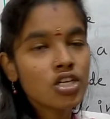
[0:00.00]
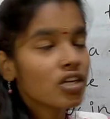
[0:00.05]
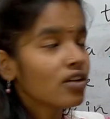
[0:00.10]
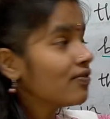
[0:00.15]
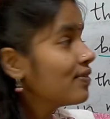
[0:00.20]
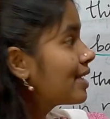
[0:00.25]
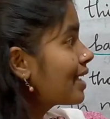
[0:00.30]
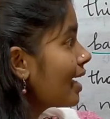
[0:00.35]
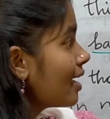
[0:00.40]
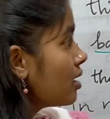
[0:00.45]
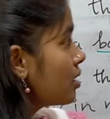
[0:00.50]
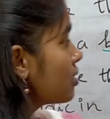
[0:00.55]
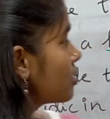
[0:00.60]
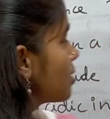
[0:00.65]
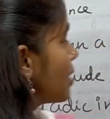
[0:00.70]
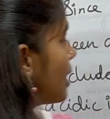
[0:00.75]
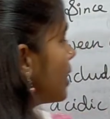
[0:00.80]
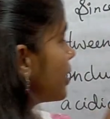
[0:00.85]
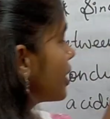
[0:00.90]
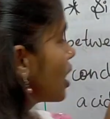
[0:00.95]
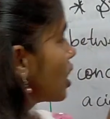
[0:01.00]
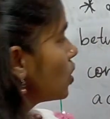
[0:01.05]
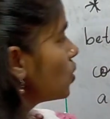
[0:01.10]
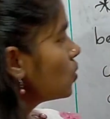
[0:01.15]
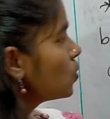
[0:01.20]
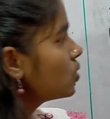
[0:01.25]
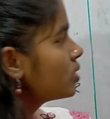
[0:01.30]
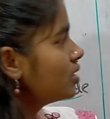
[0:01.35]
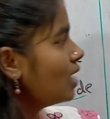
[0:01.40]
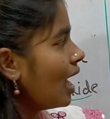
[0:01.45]
we can
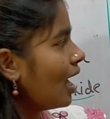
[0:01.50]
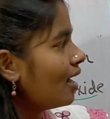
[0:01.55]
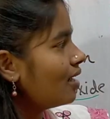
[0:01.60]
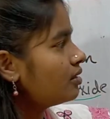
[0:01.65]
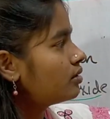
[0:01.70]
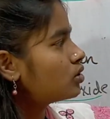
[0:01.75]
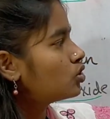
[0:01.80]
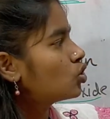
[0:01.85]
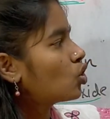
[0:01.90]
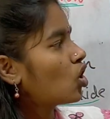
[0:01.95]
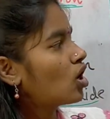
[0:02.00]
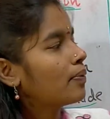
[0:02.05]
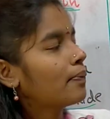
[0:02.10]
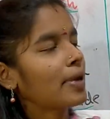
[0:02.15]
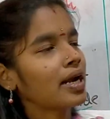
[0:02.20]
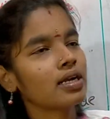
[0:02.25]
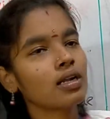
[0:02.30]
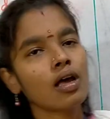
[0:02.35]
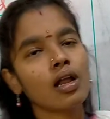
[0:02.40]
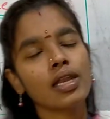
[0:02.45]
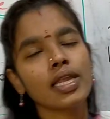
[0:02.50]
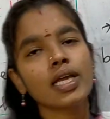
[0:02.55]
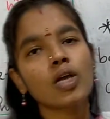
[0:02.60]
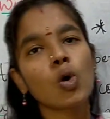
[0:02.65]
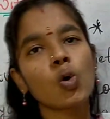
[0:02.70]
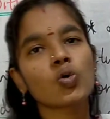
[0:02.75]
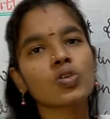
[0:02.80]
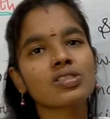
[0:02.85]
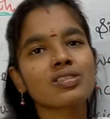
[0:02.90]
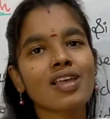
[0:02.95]
conclude that non-metallic
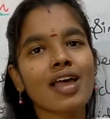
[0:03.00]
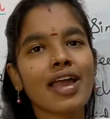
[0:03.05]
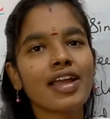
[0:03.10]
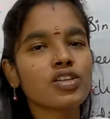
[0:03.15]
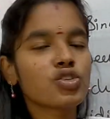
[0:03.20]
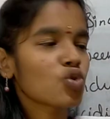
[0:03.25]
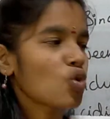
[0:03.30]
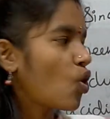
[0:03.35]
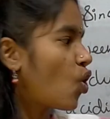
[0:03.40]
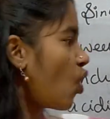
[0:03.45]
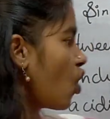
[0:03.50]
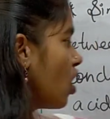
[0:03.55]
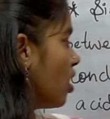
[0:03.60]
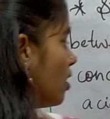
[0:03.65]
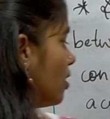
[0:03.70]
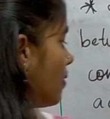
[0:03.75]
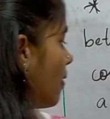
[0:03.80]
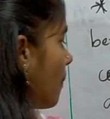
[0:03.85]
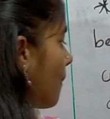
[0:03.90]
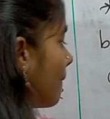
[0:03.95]
oxides are